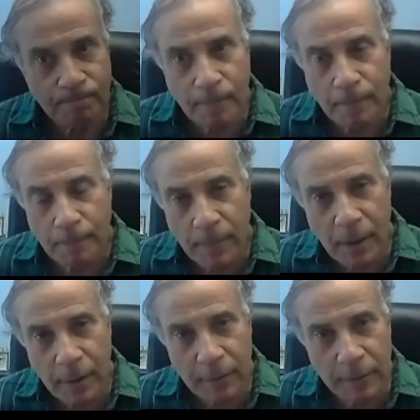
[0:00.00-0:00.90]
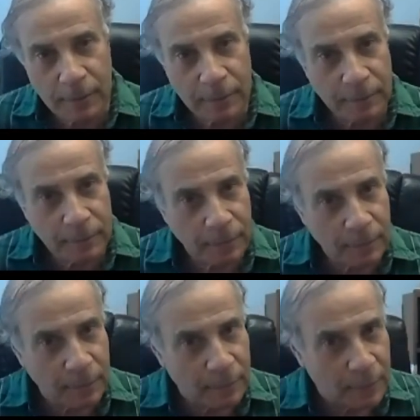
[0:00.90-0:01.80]

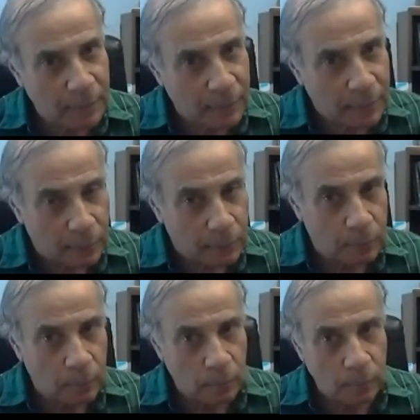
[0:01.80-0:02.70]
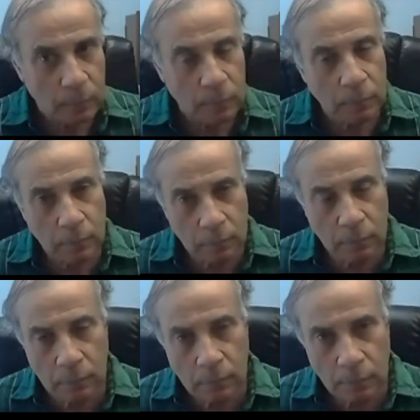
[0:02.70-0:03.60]

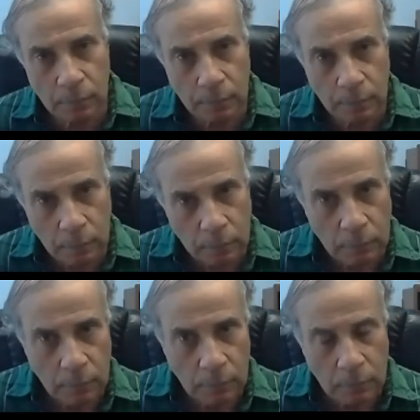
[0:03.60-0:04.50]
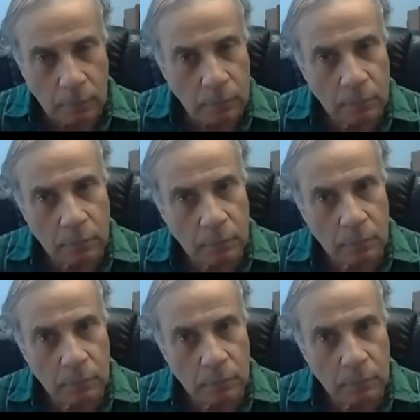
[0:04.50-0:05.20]
[no speech]